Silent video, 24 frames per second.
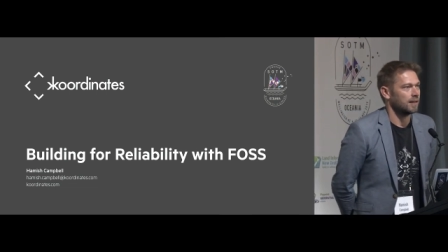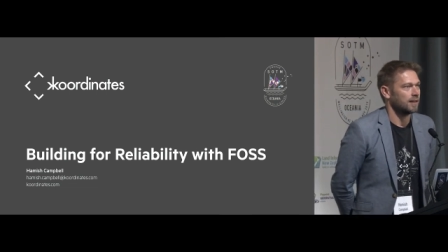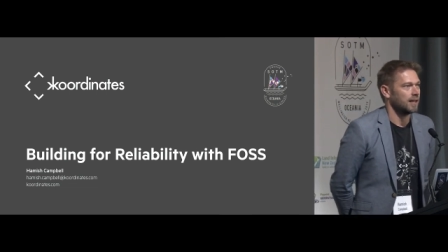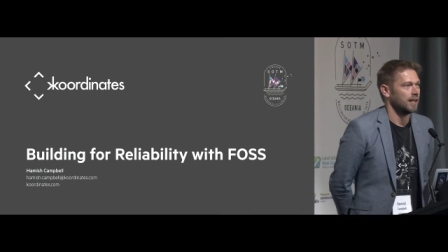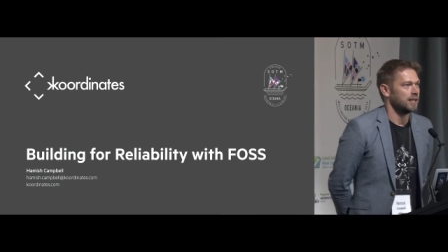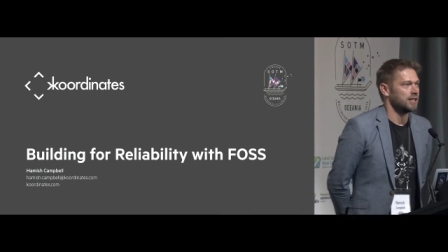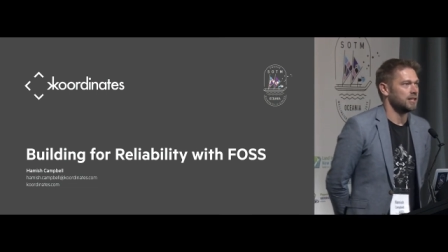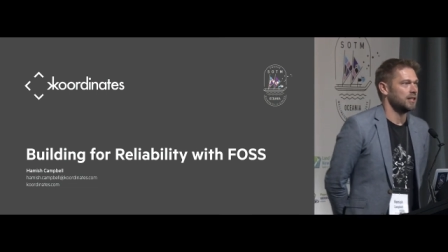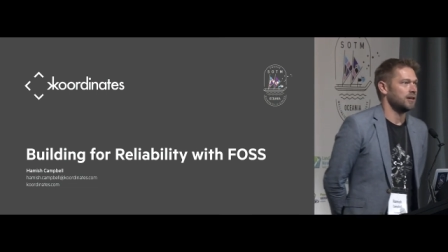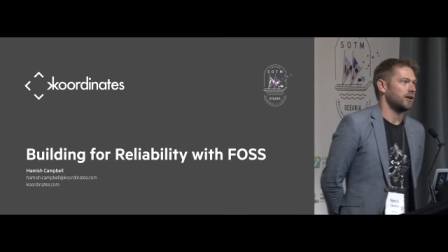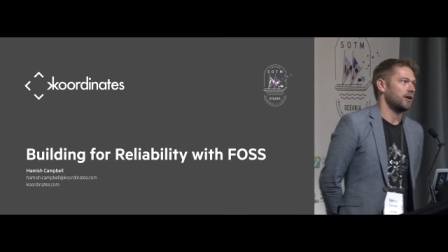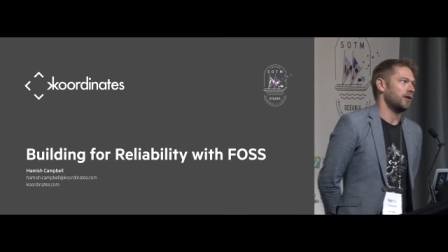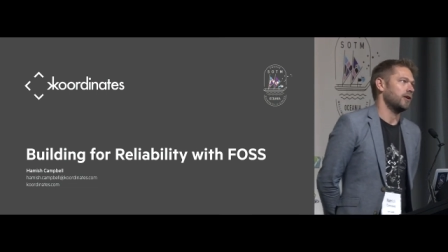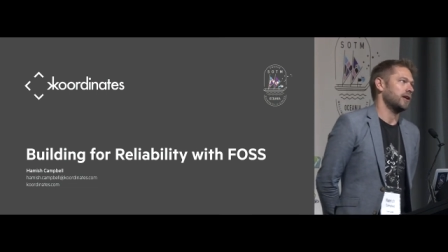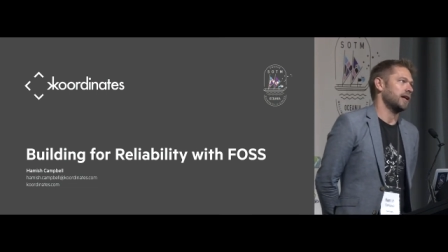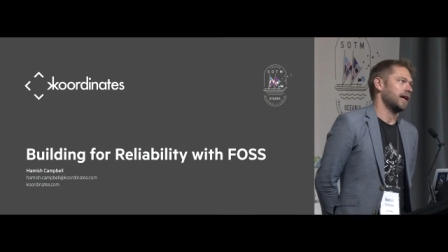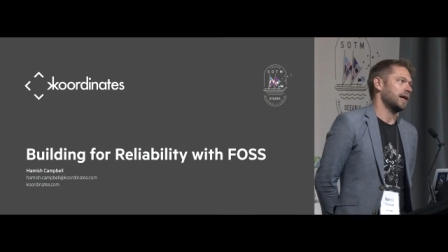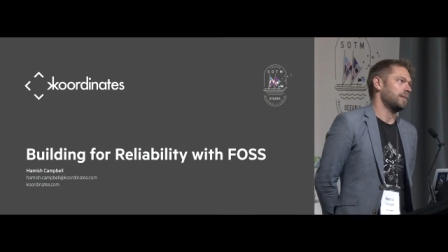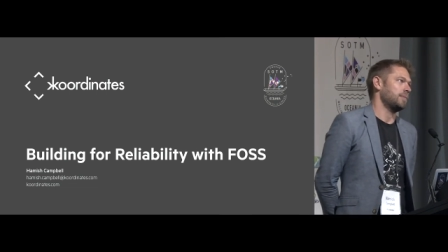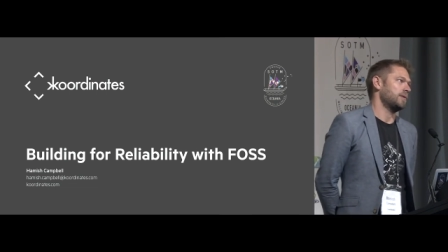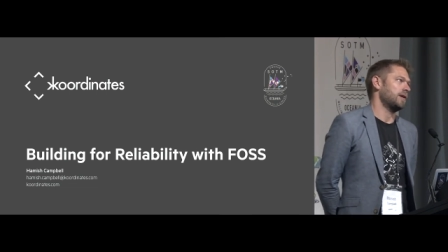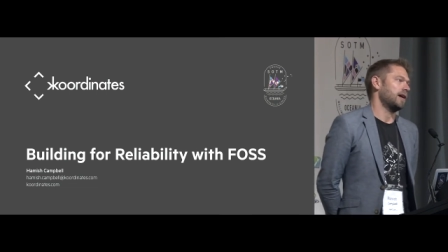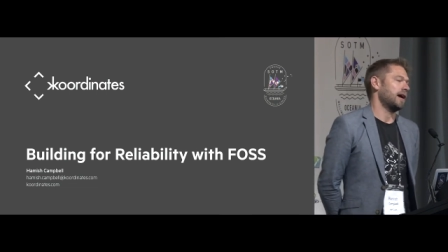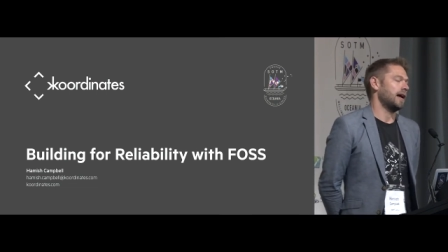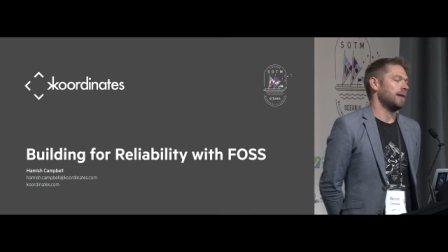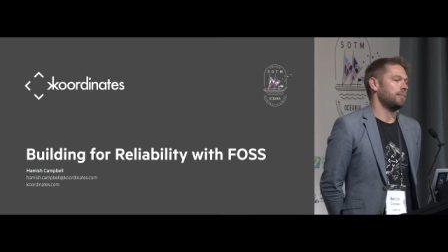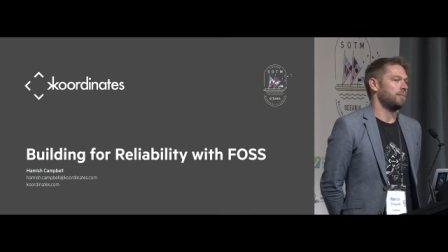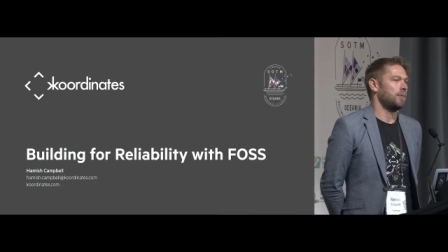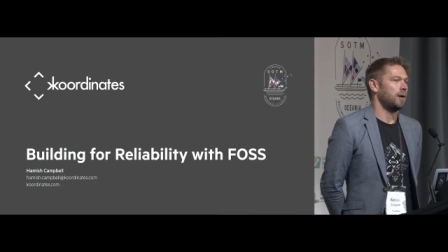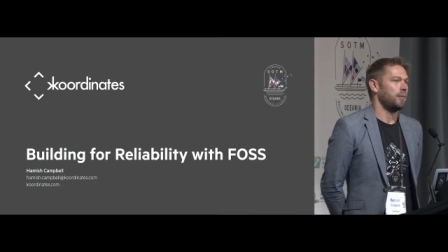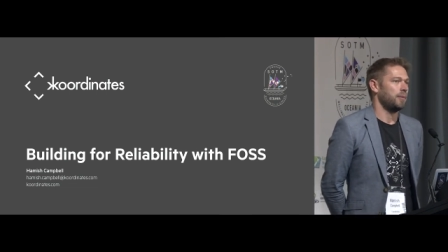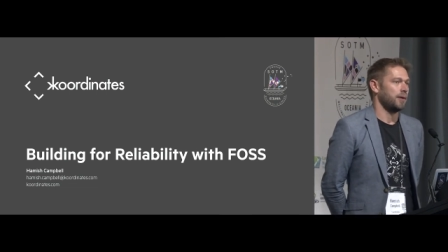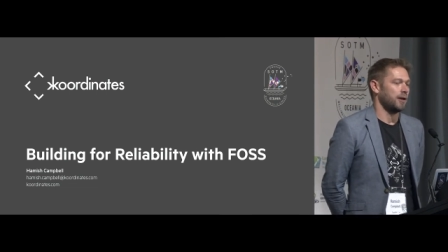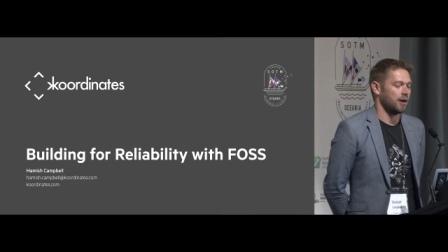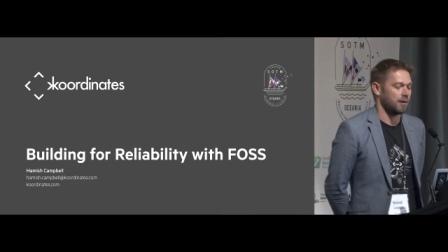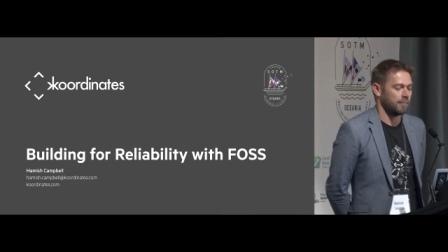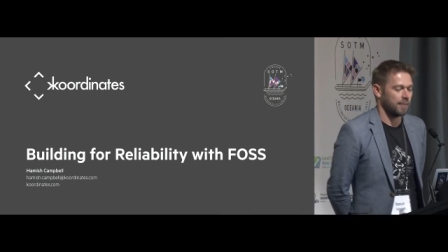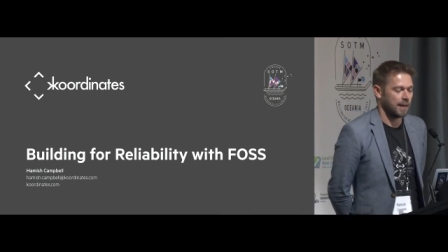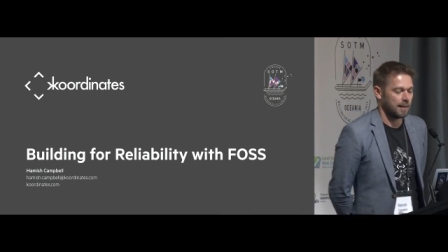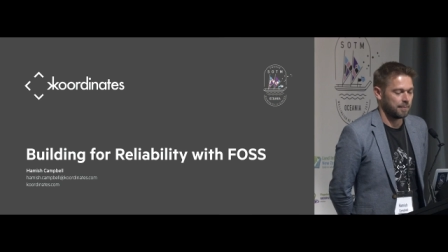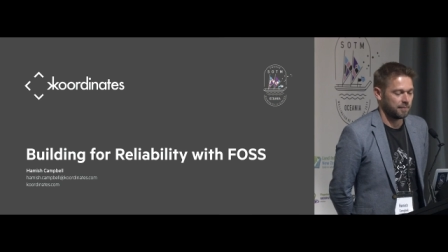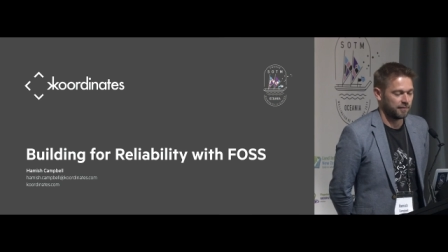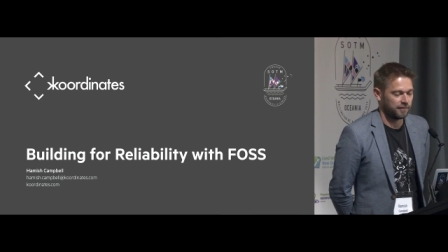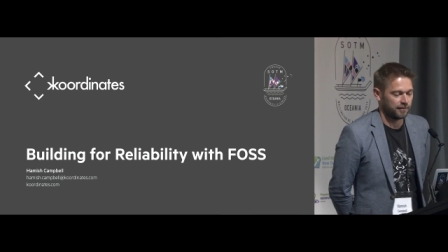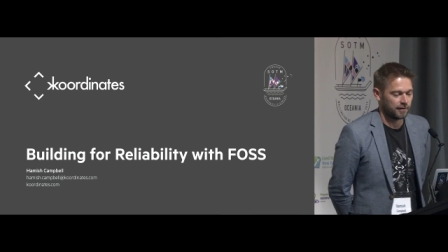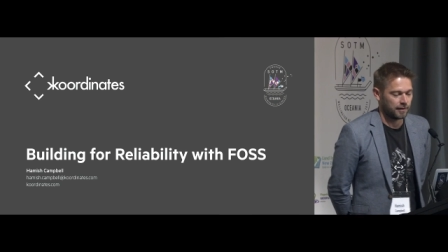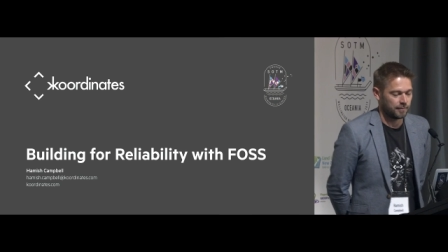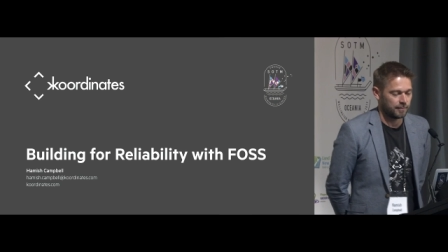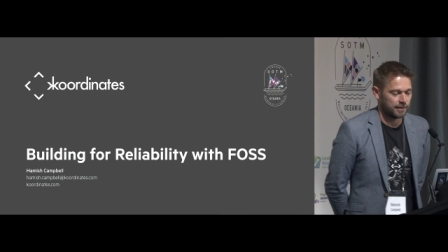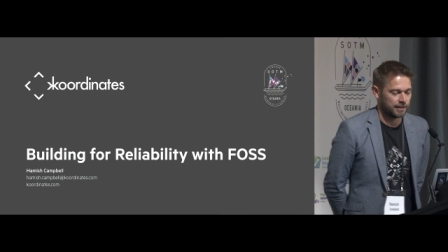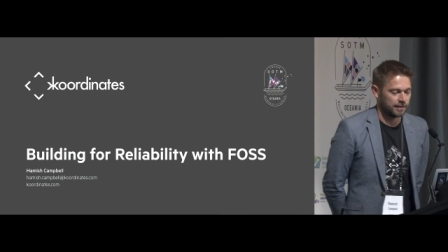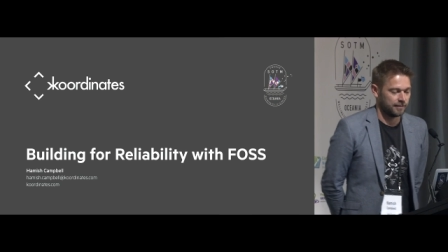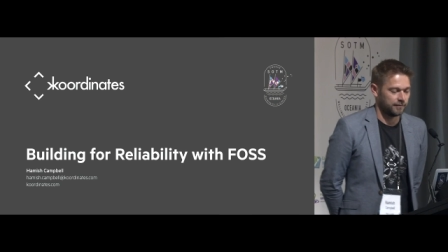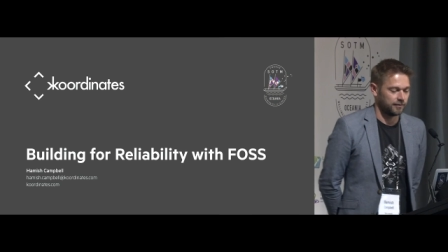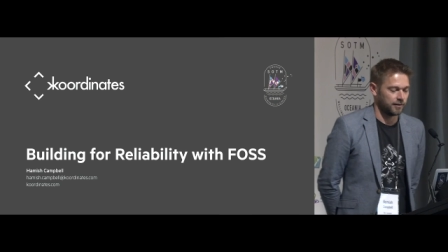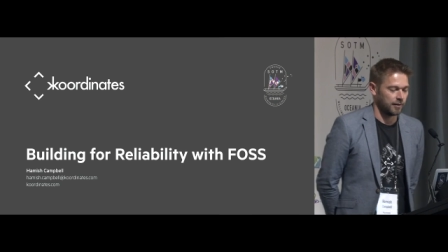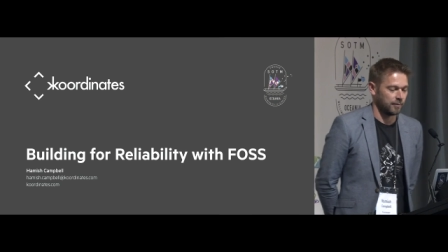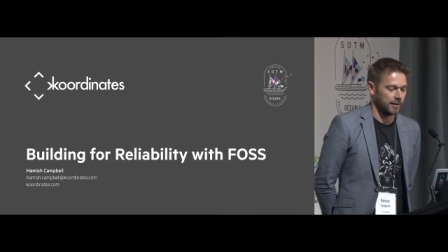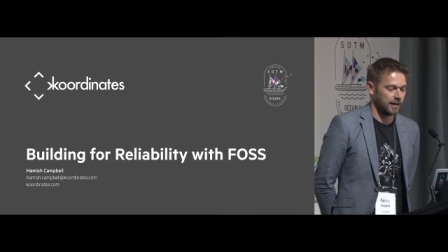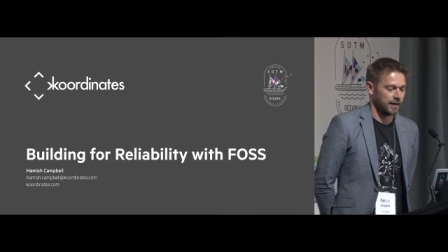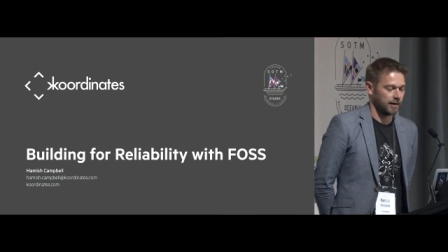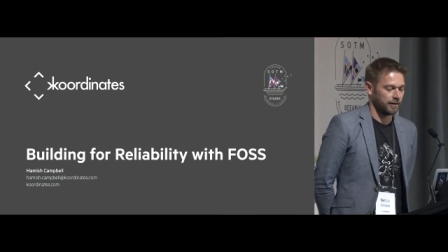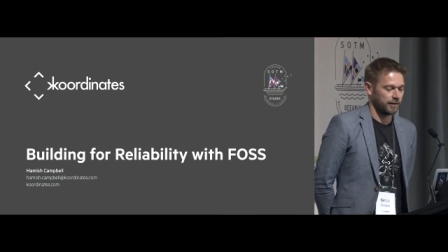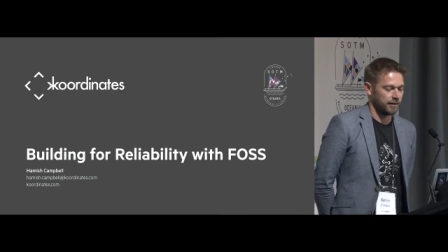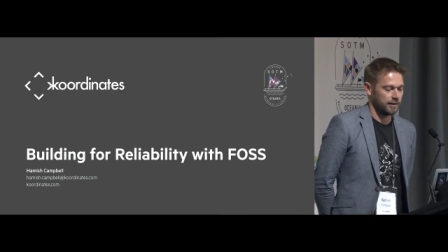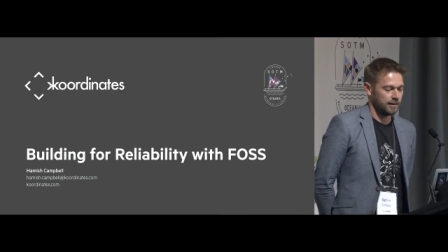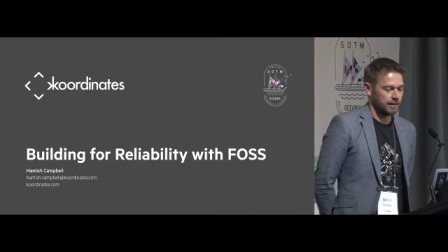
that geocoding API and popping it on a map from, uh, from there.